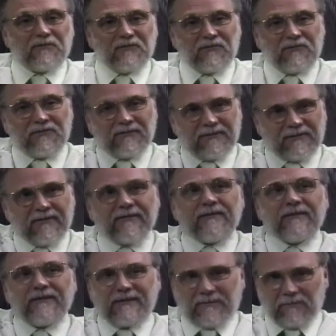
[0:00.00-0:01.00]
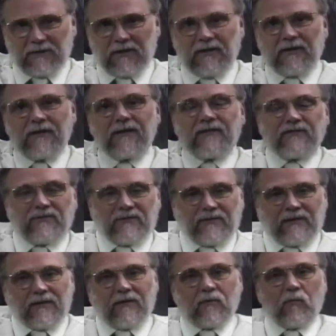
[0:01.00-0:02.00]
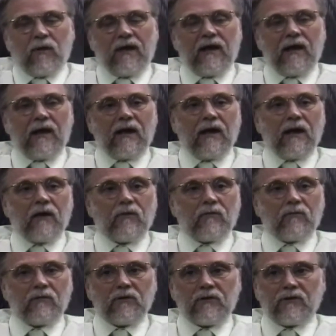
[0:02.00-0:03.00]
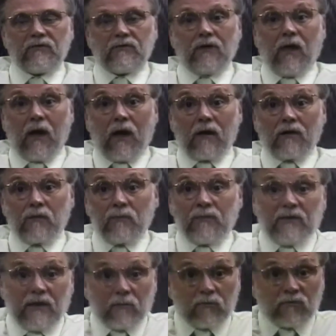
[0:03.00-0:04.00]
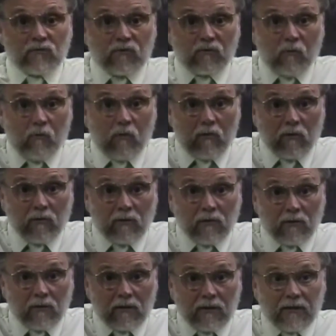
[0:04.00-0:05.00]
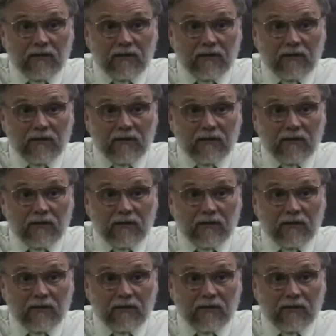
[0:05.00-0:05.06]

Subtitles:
You know, she's beginning to get settled. Wow. Look at that. You mean that was Thor?